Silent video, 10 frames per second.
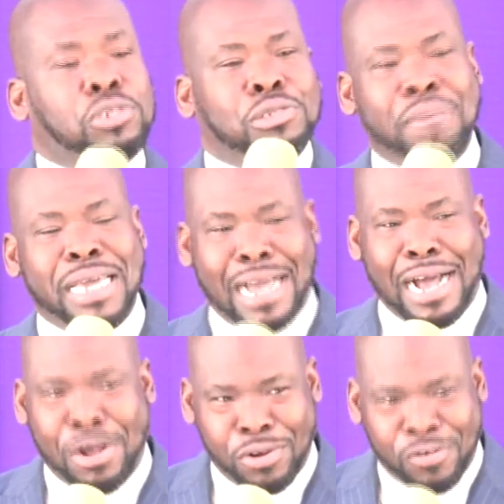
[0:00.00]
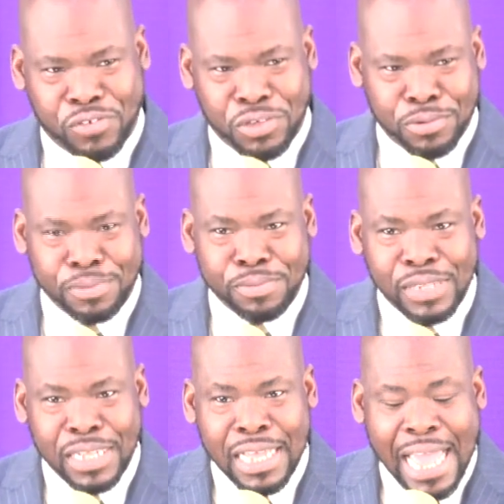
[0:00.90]
to make out of you.
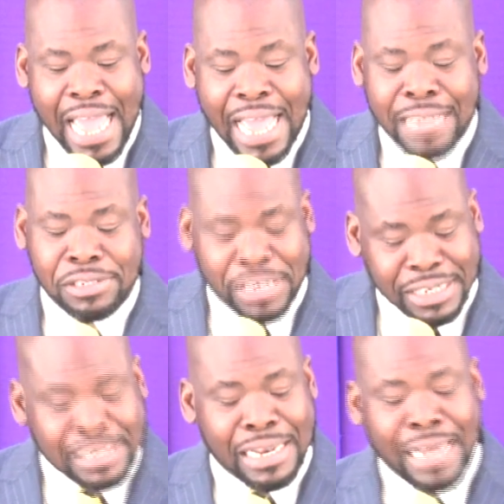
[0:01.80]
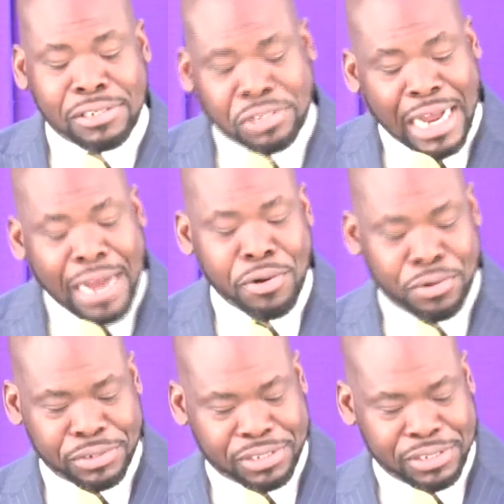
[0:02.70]
And just like
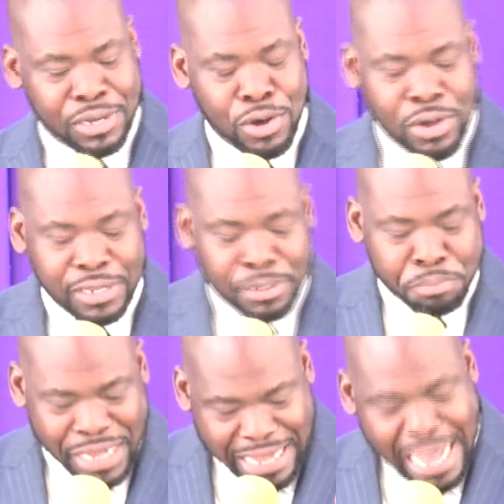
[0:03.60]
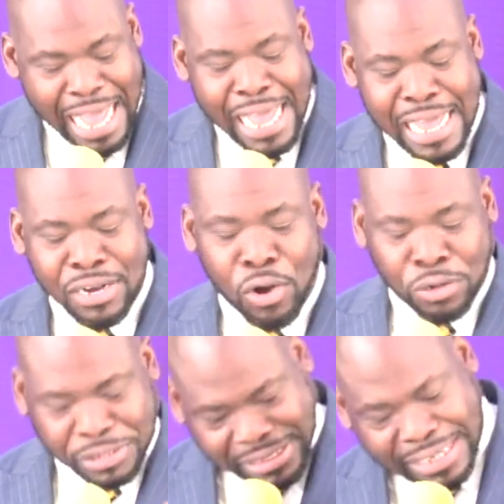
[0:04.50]
Jairus began or
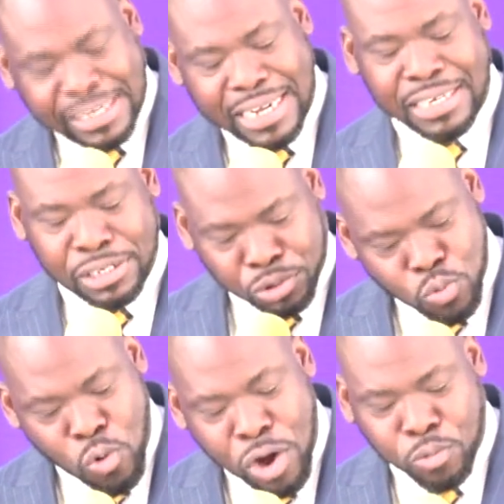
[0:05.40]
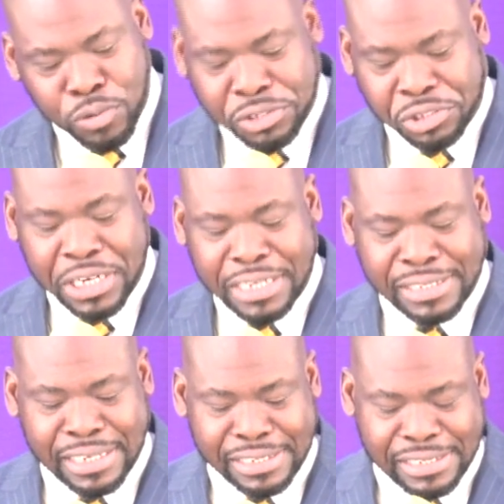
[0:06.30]
started his walk with
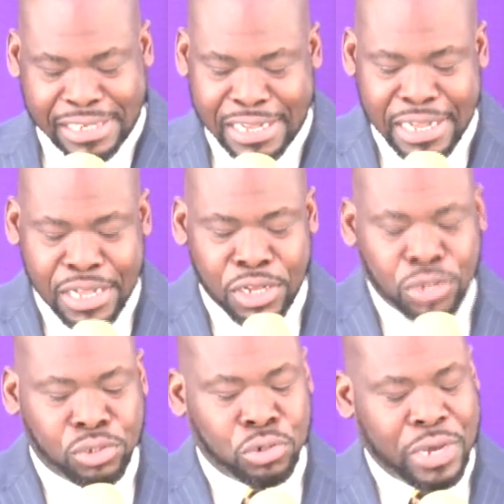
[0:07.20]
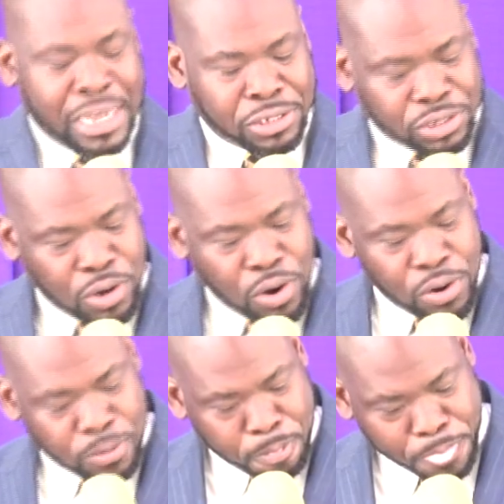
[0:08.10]
Jesus to his
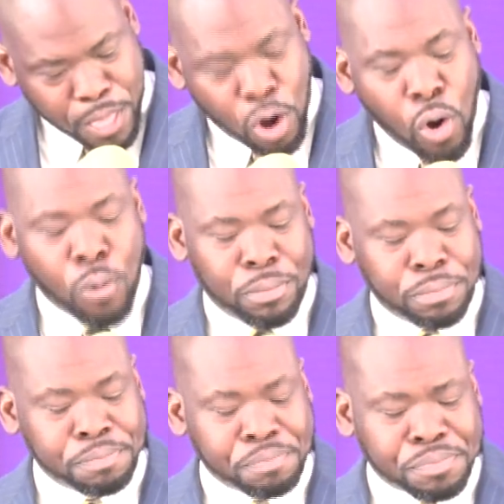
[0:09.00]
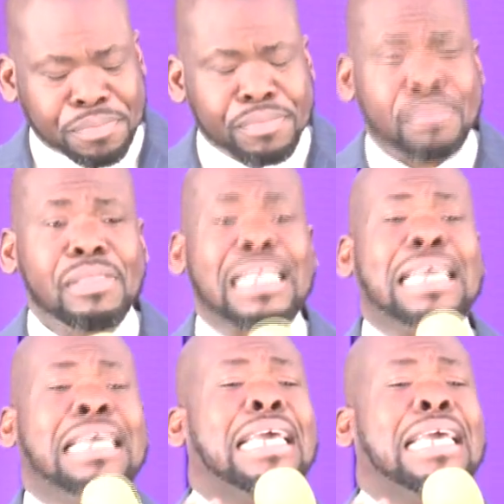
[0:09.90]
home, he